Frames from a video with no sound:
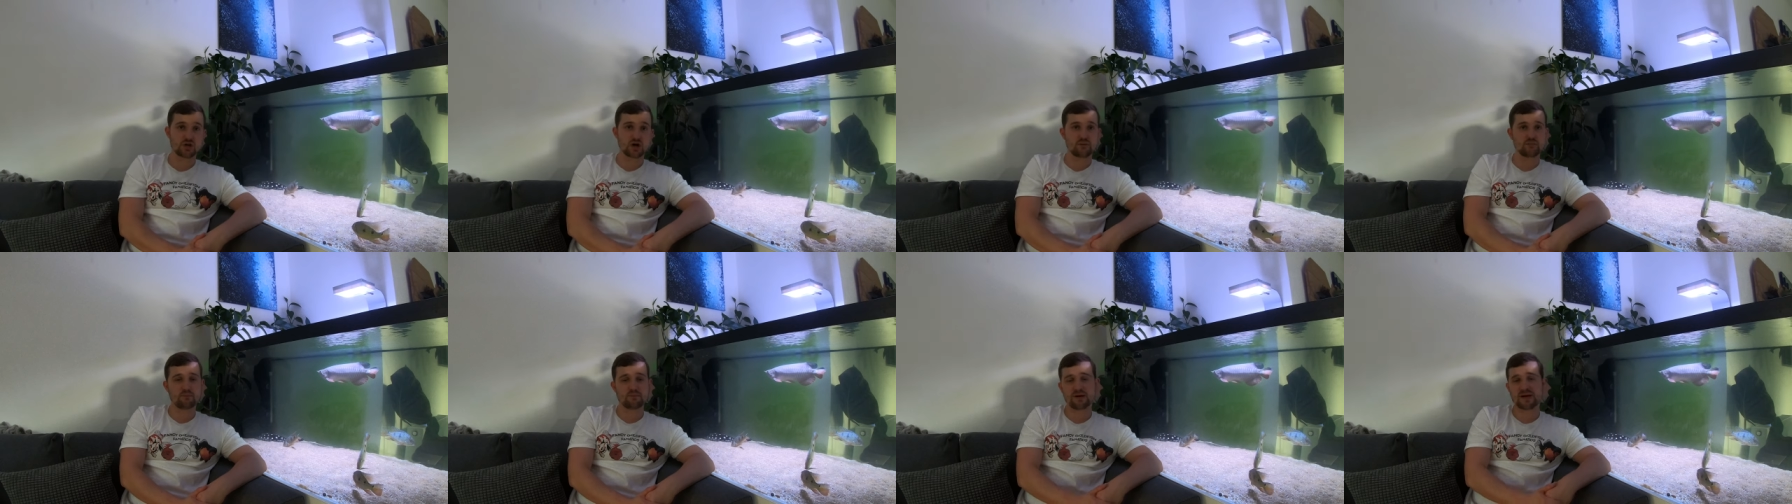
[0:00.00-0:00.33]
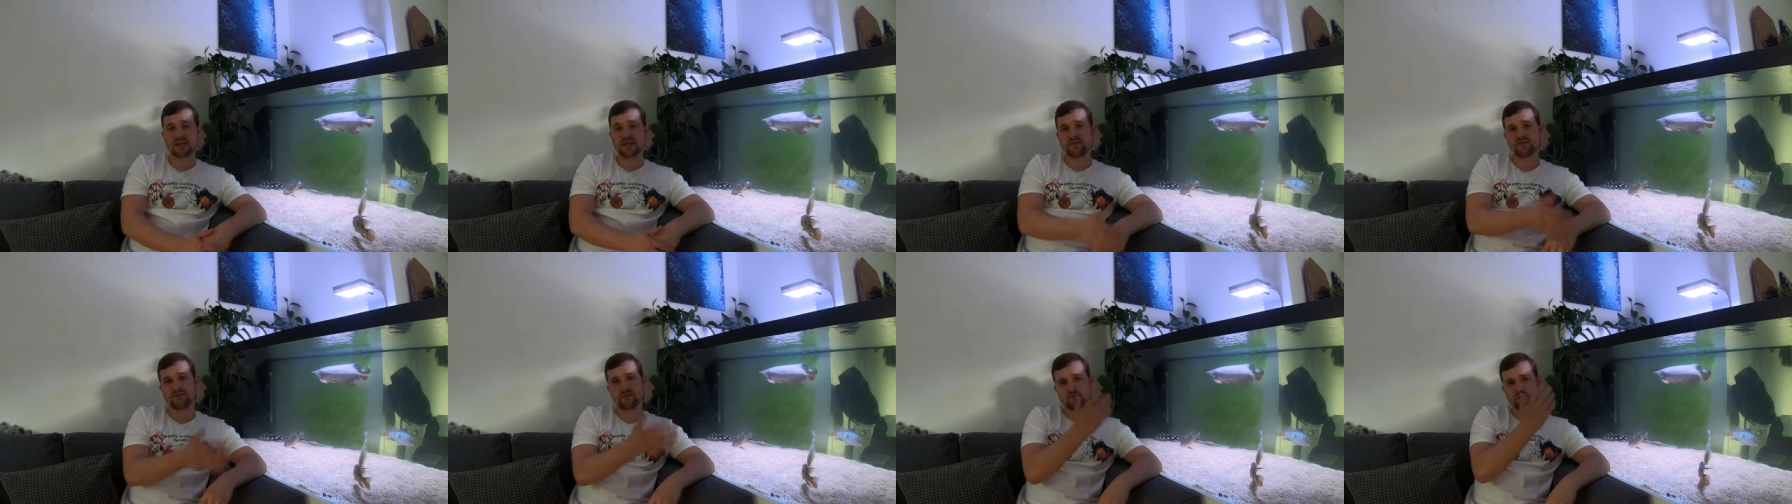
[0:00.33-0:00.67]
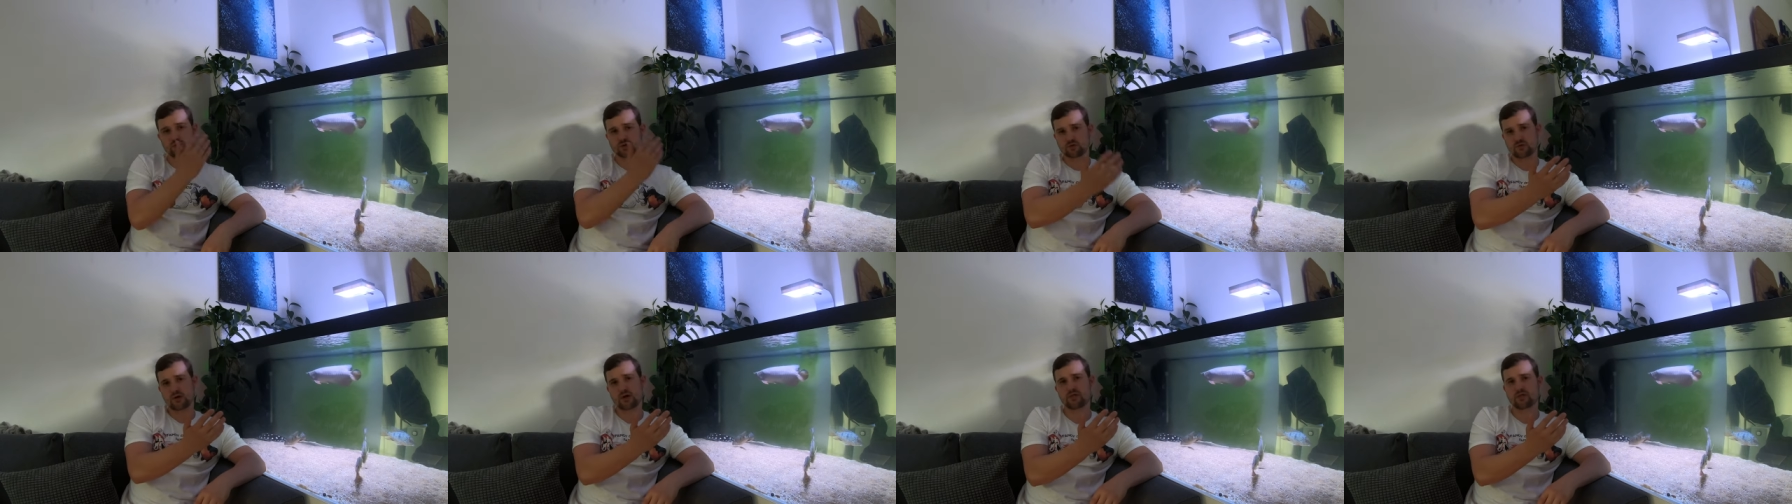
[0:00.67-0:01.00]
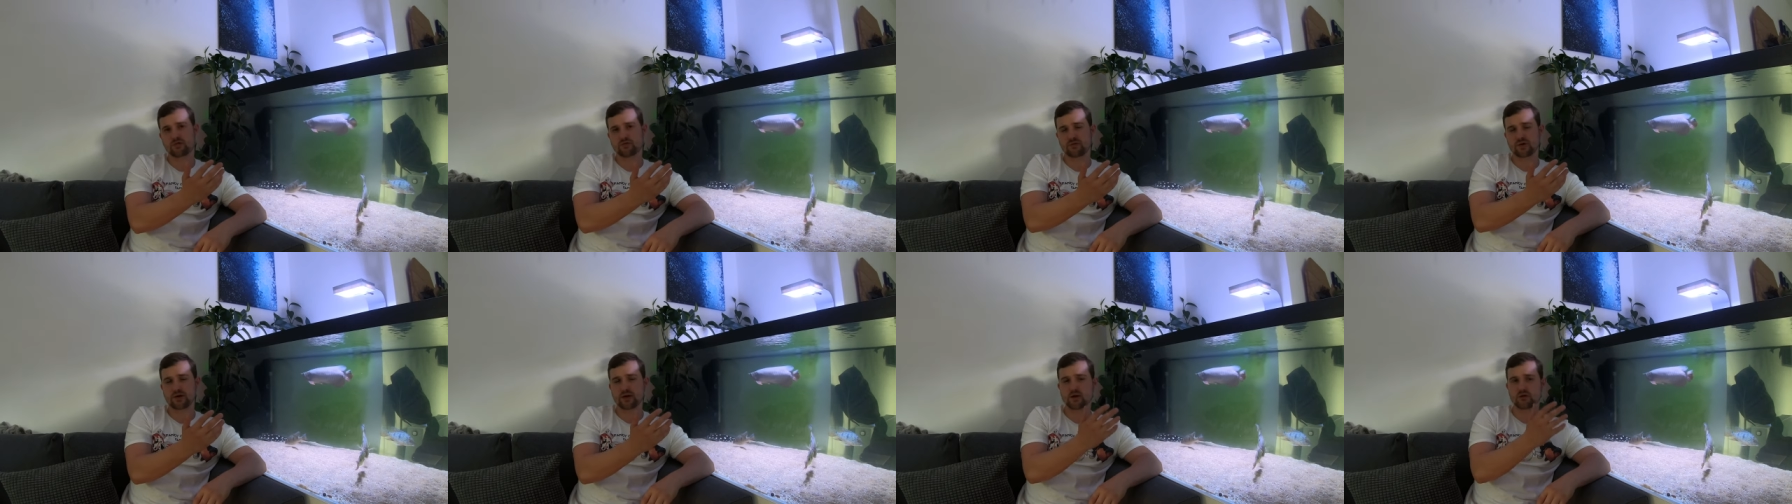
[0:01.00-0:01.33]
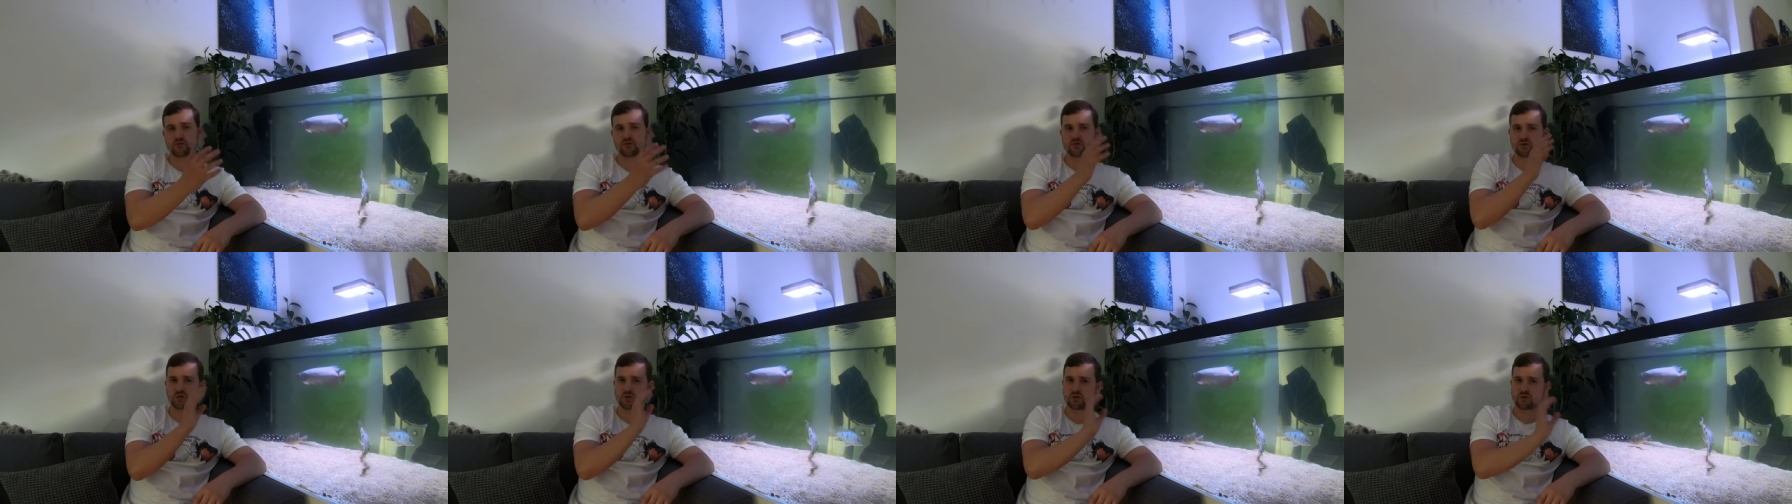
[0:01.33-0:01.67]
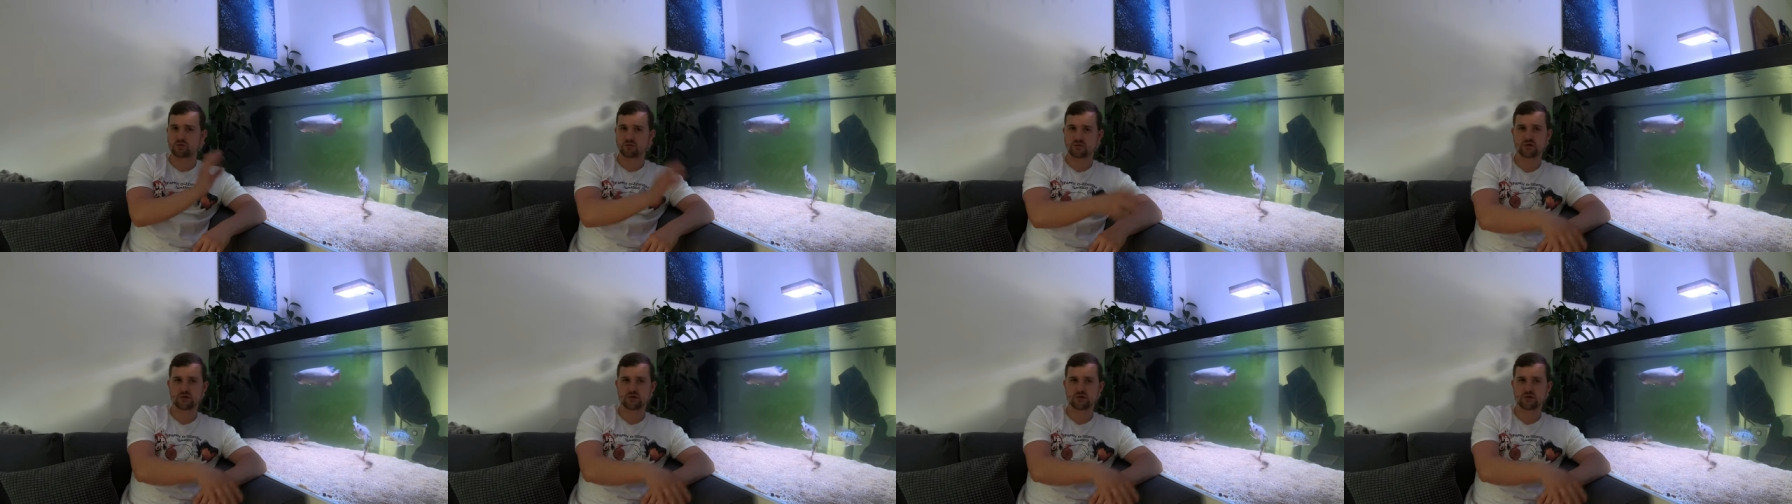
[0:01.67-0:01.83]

I believe it was around three hundred,